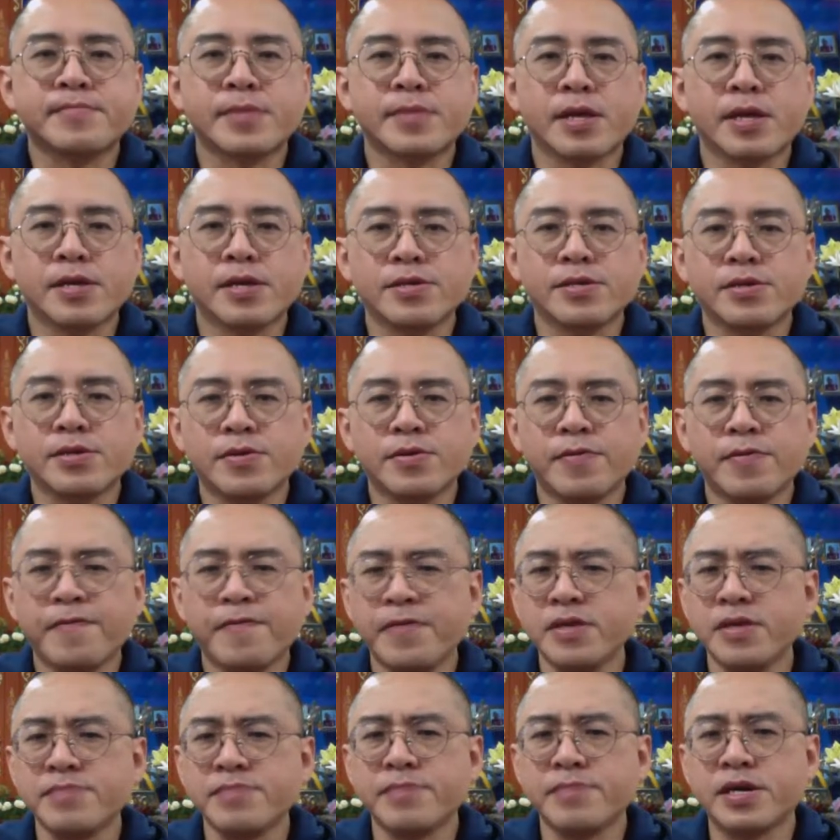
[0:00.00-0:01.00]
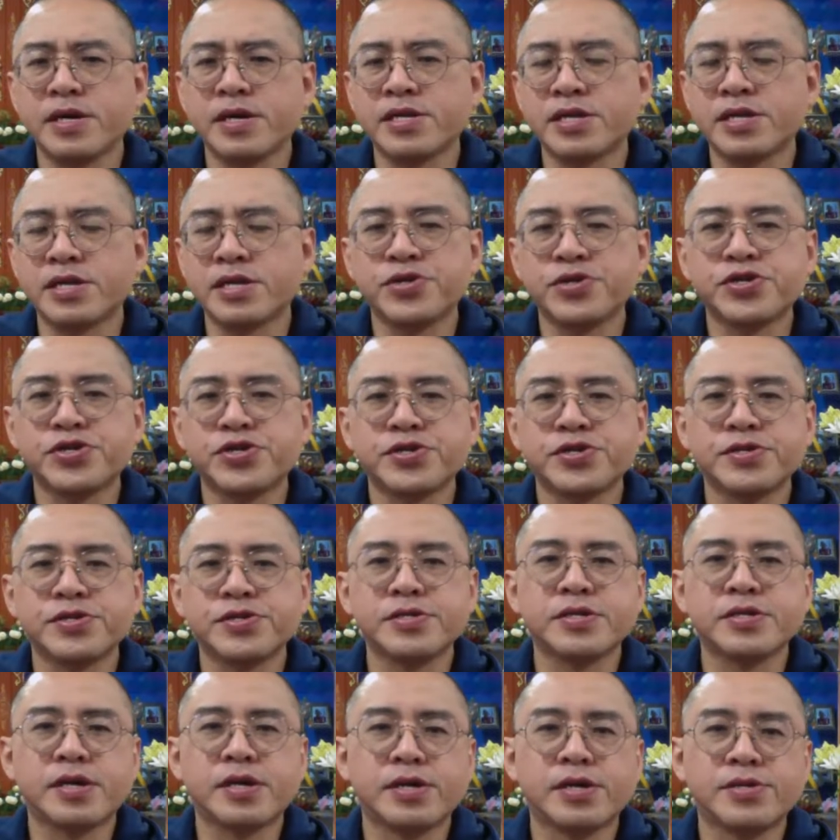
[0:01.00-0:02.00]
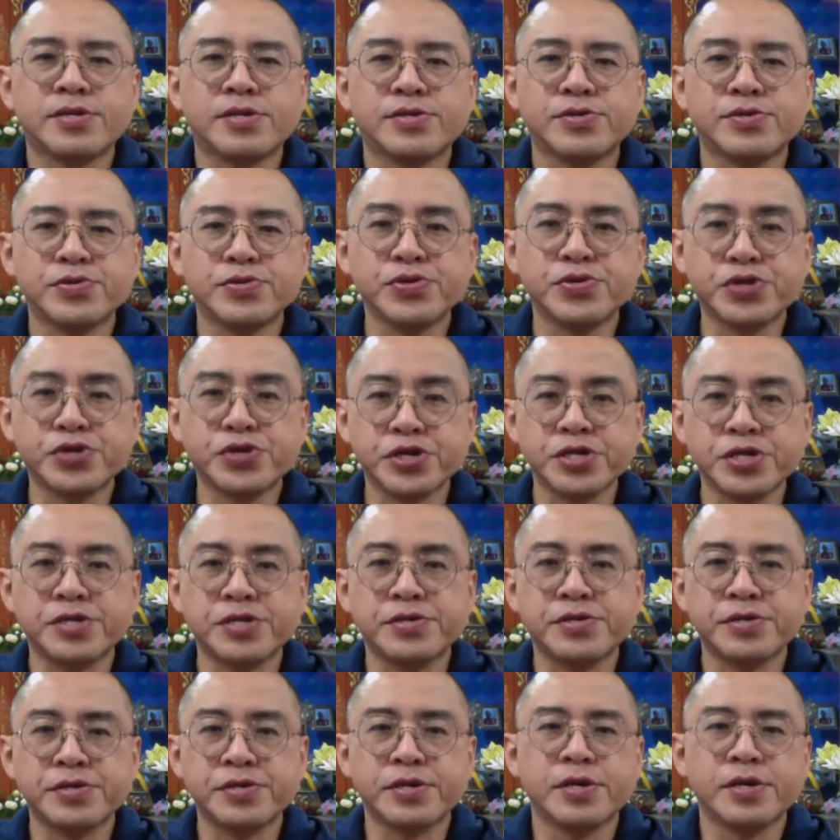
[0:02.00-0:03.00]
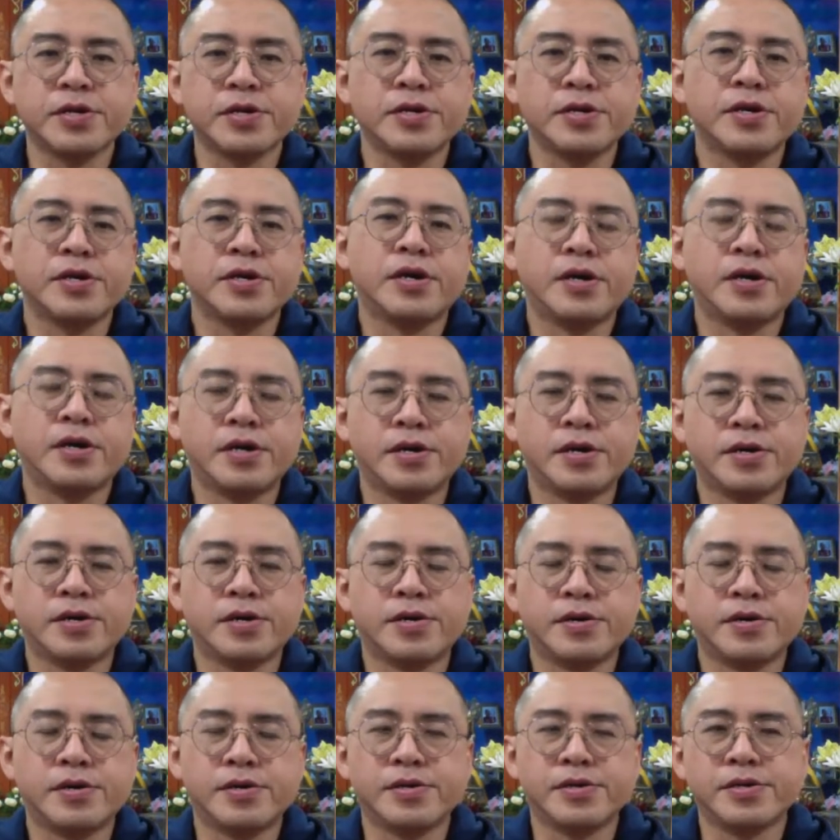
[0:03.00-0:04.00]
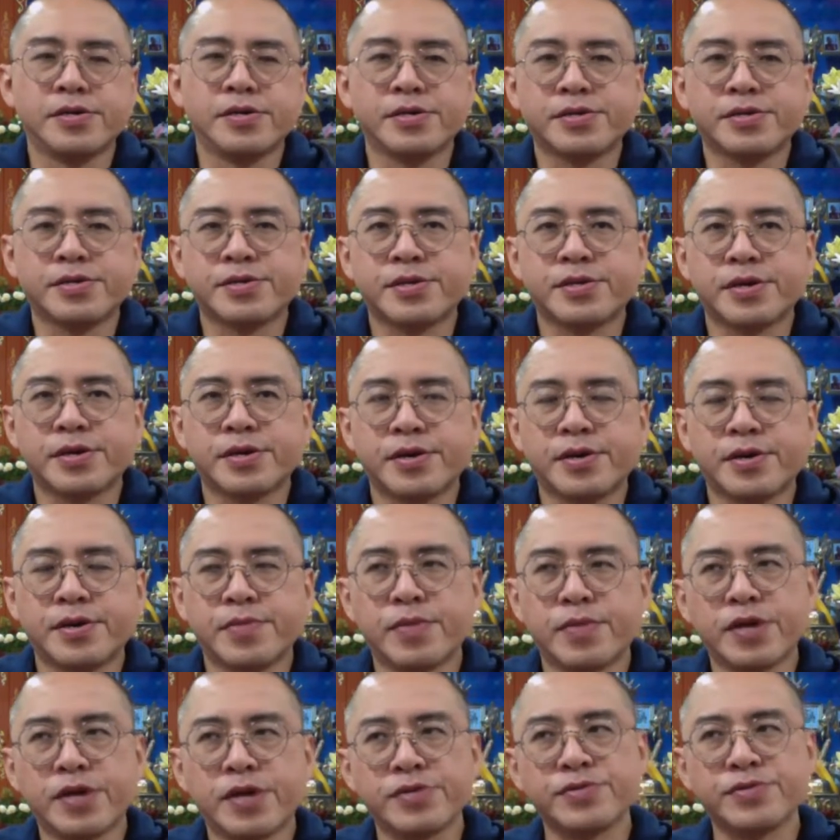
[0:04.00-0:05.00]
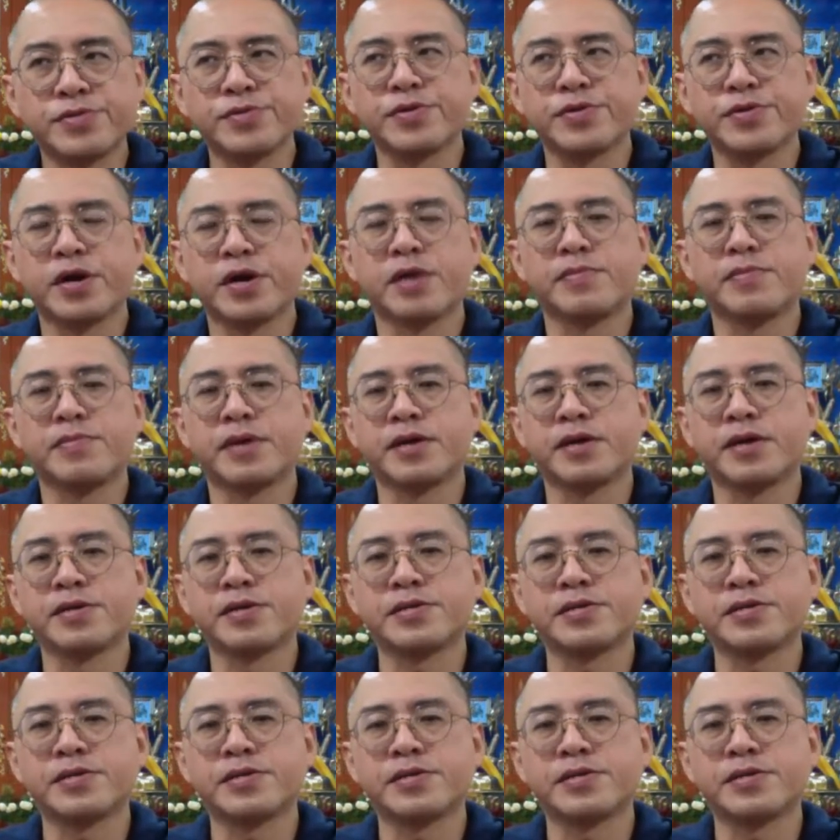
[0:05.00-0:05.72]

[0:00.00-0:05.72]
So first meditation, as usual, is the one to help